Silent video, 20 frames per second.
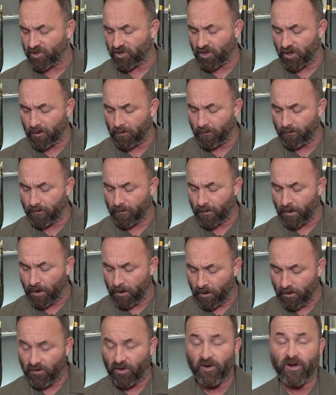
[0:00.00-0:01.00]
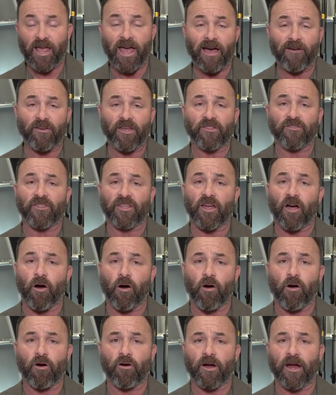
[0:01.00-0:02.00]
So there you have it, the
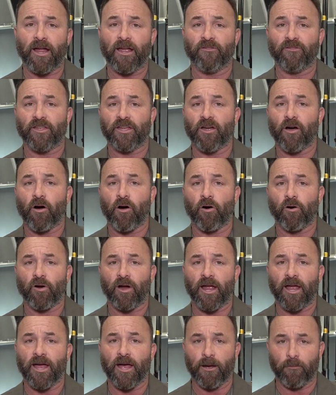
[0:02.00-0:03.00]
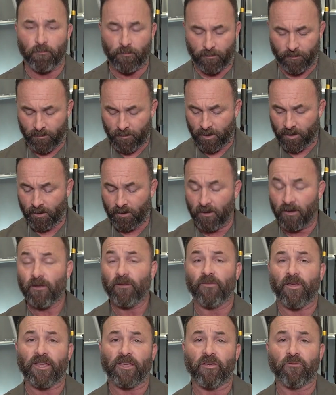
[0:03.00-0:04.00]
R and the RM.
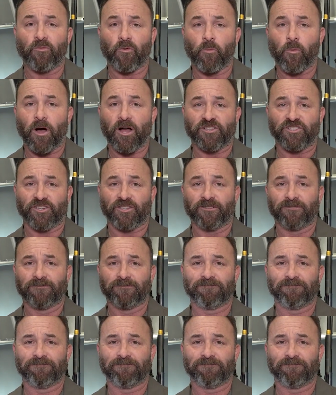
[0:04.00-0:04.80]
Thank you for watching.